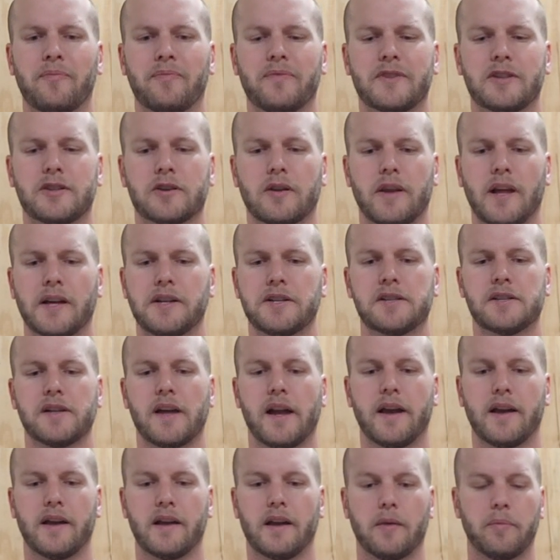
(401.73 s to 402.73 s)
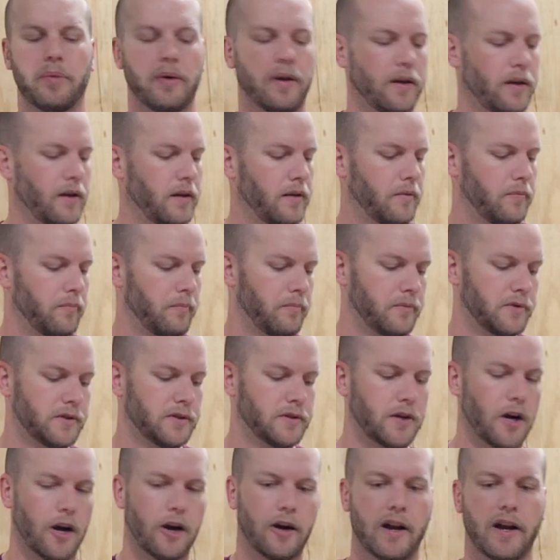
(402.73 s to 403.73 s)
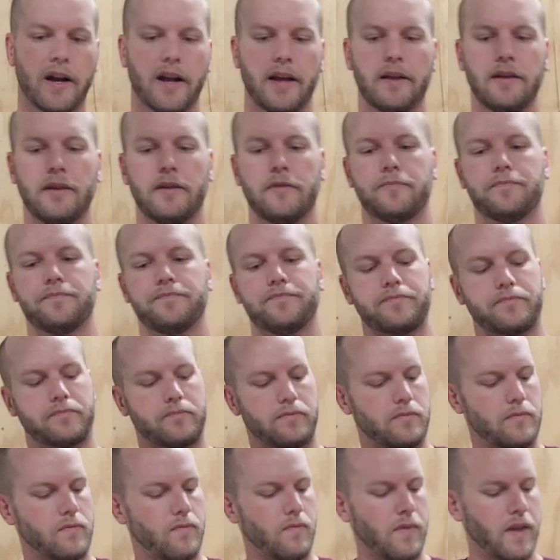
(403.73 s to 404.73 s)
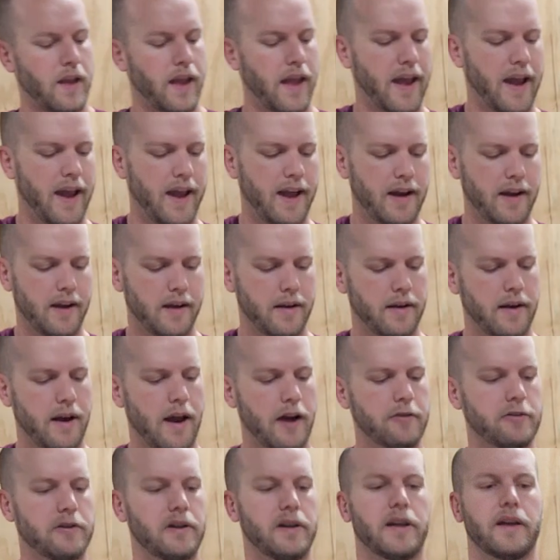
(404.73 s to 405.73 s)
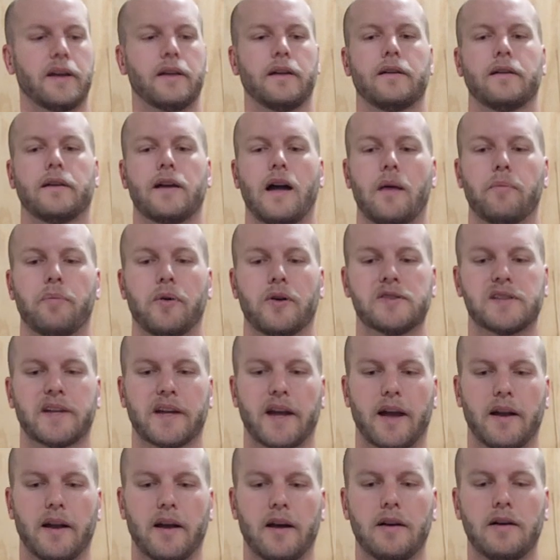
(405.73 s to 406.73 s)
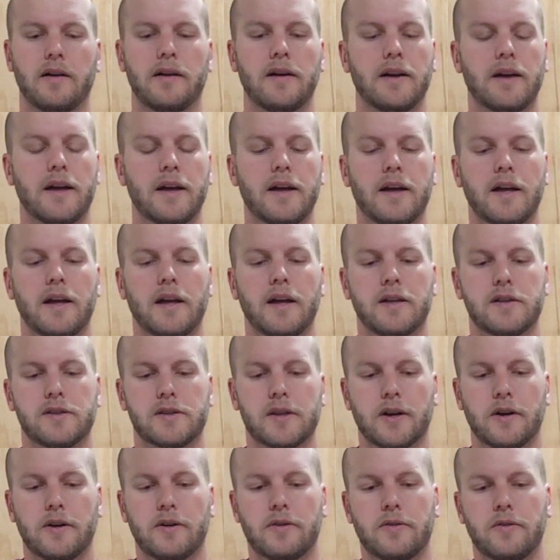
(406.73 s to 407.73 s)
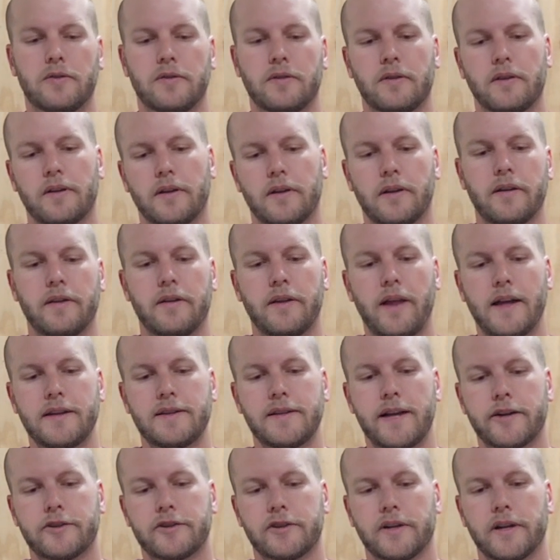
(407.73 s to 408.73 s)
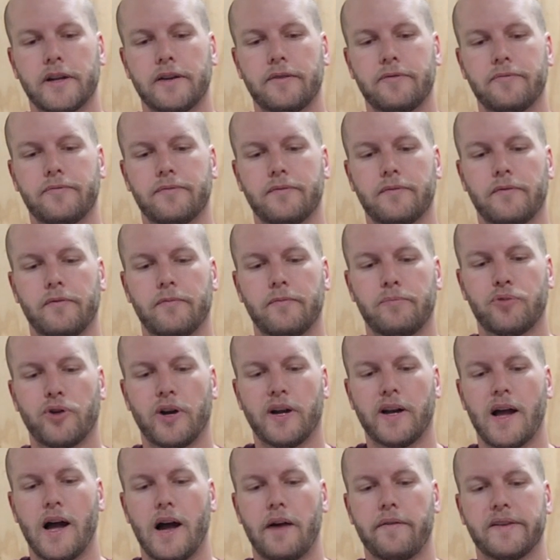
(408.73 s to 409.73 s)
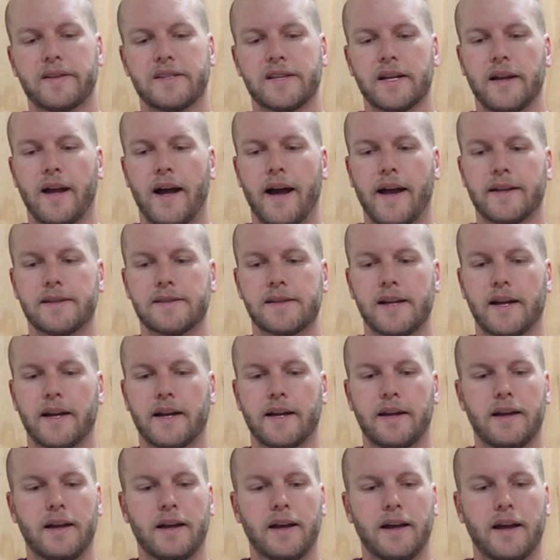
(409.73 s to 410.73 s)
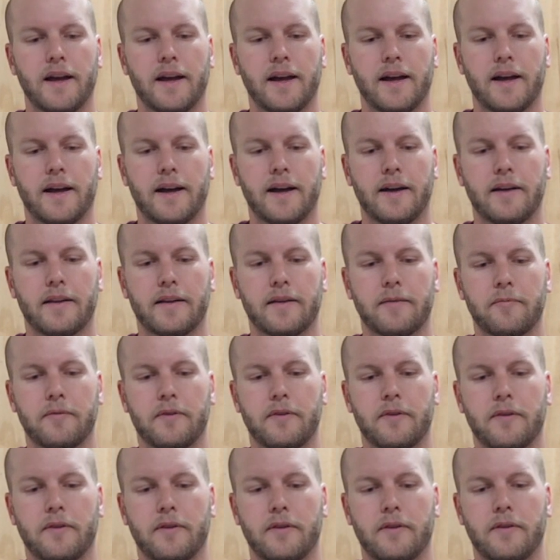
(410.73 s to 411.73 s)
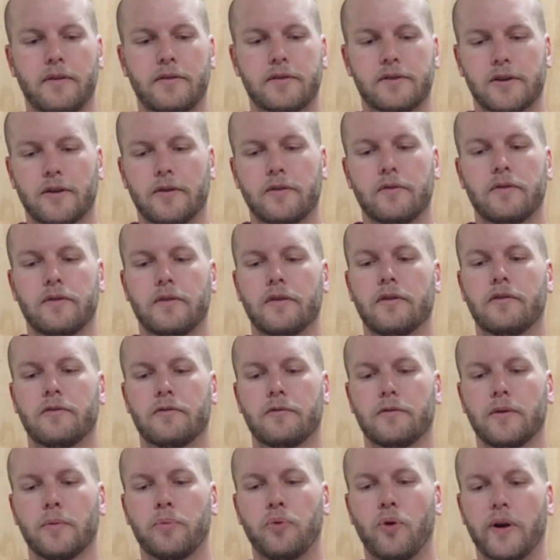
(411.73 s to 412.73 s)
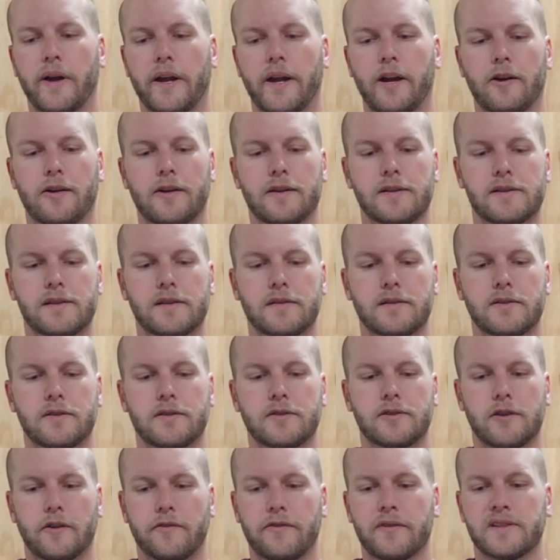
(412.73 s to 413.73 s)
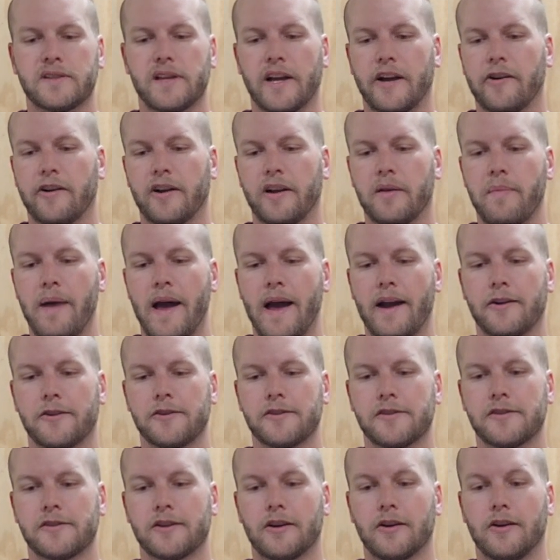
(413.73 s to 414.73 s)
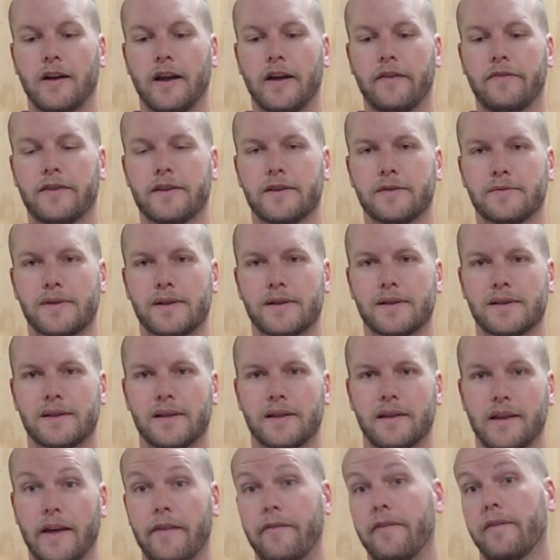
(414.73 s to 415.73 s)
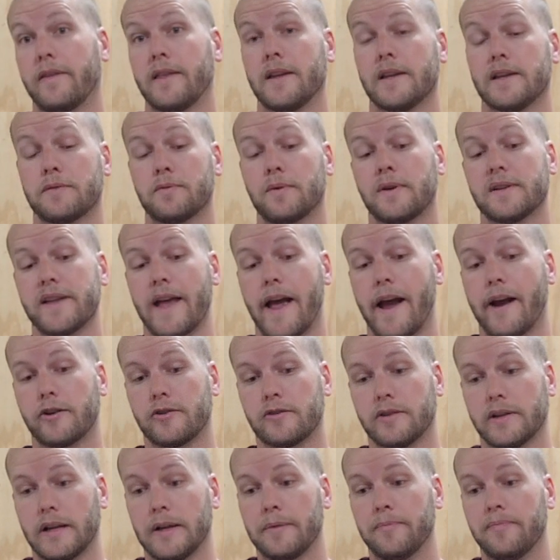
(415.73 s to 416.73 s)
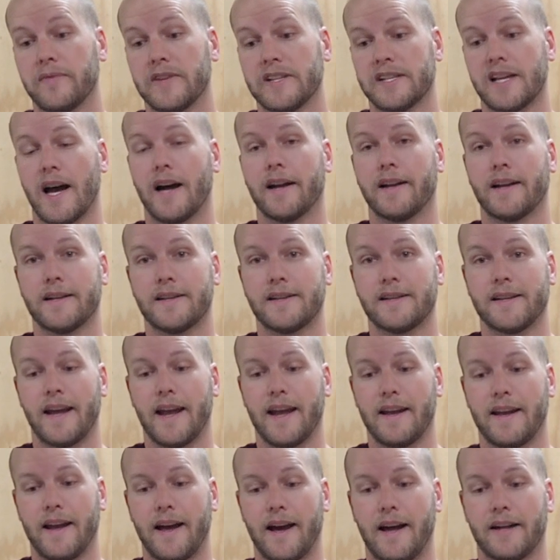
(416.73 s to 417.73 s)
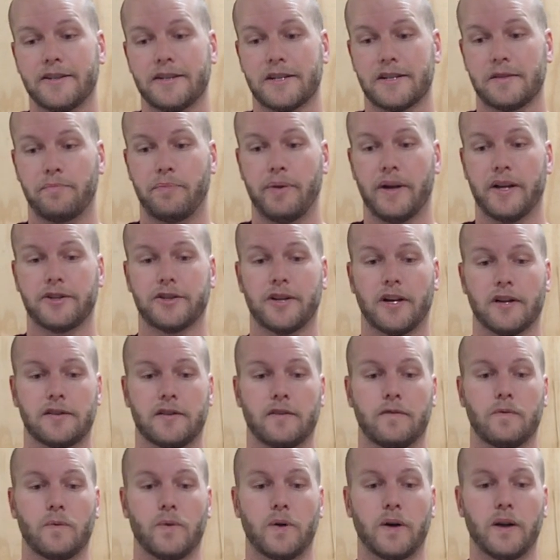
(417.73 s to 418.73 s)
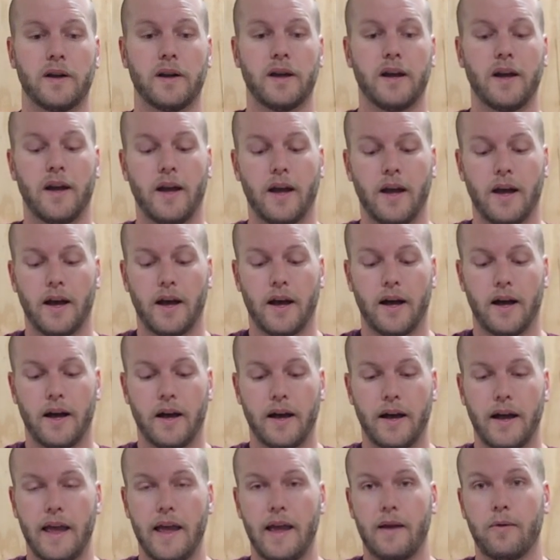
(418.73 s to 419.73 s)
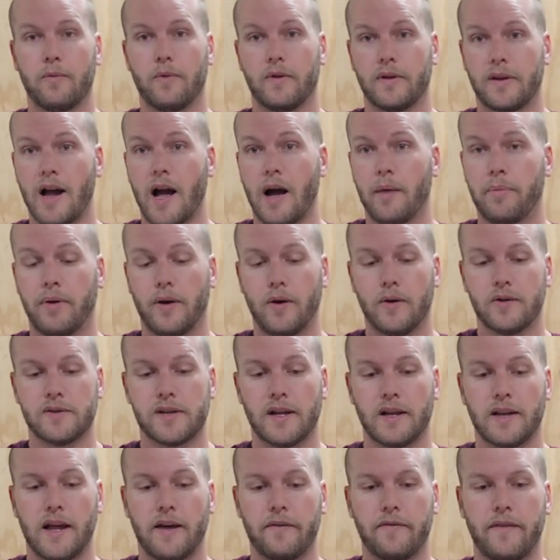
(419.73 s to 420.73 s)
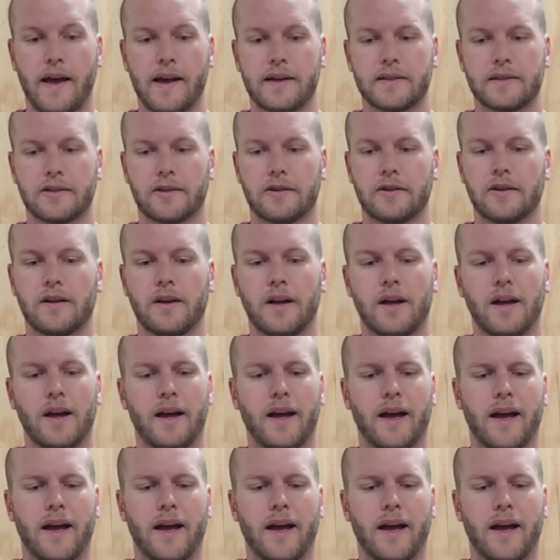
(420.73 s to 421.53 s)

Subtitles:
So they just ended up darkening and not really composting at all. So that's actually pretty obvious in hindsight. So the point here is surface area matters. So if this was actually sawdust and not just big chunks of wood, it would compost a lot faster.